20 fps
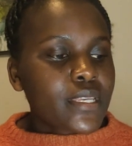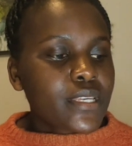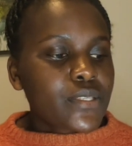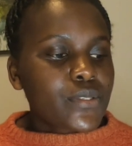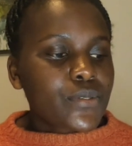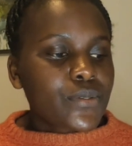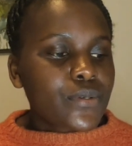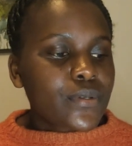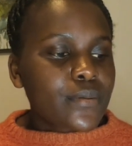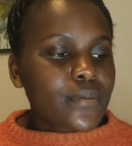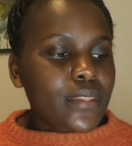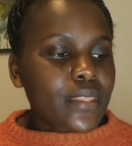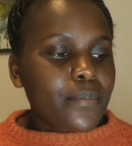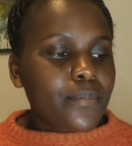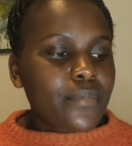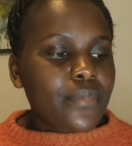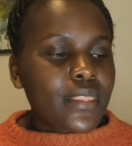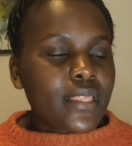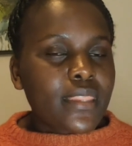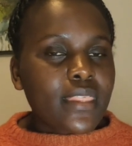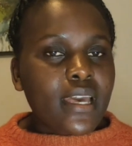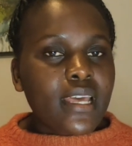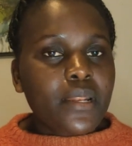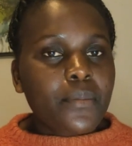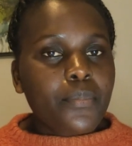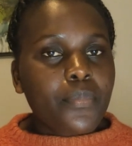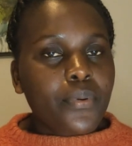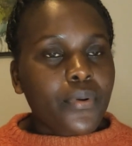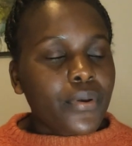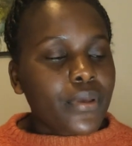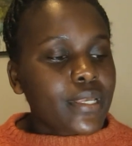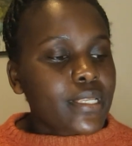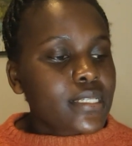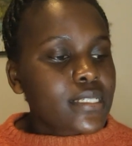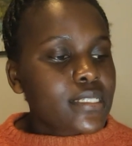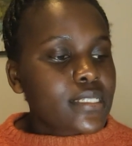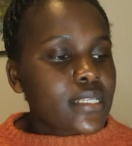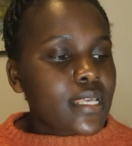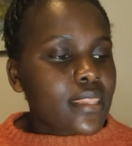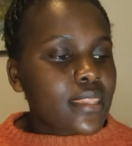So the third
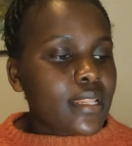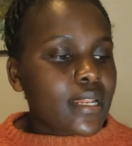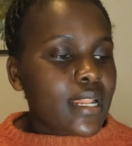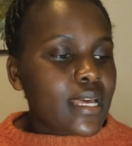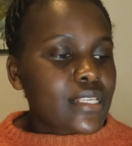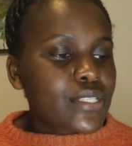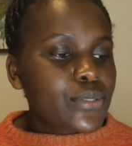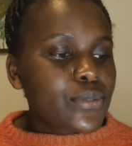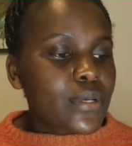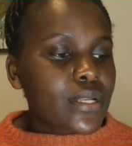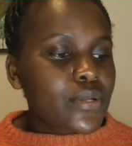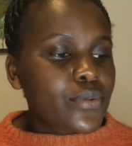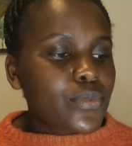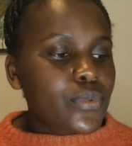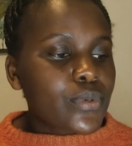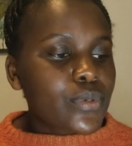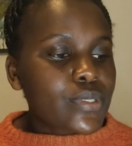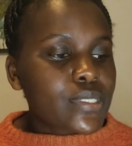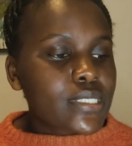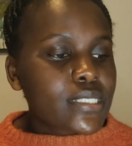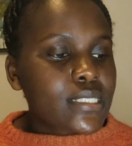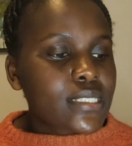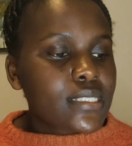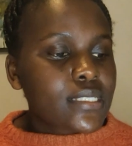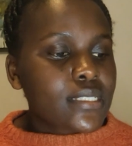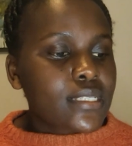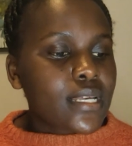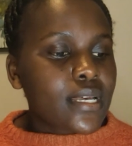point and the last one was